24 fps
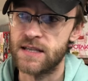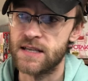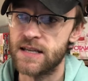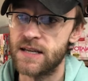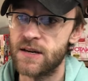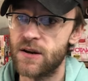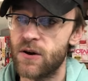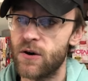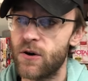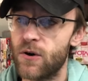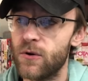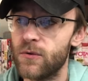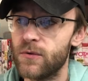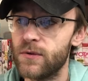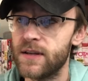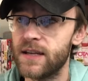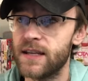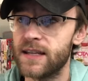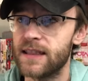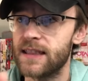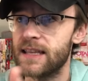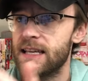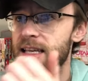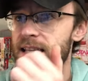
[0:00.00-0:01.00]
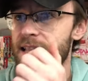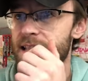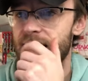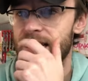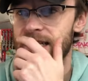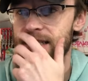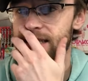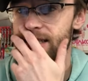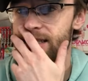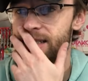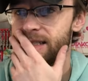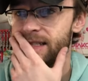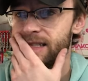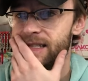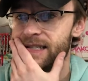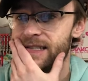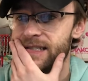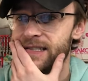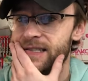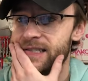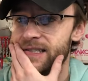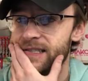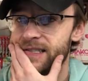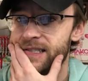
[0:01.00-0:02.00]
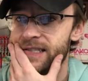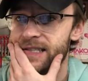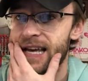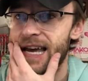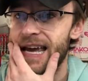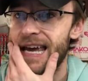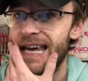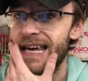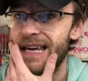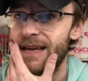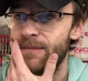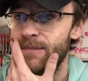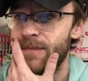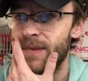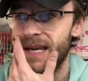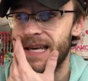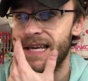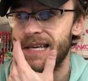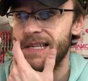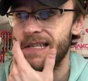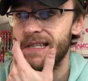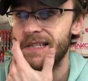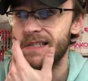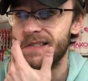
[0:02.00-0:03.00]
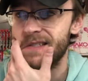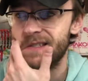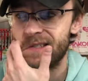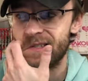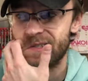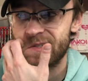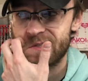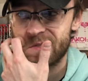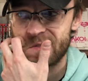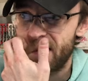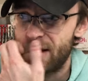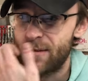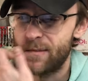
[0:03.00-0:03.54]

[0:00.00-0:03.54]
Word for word: The only thing that's the same is,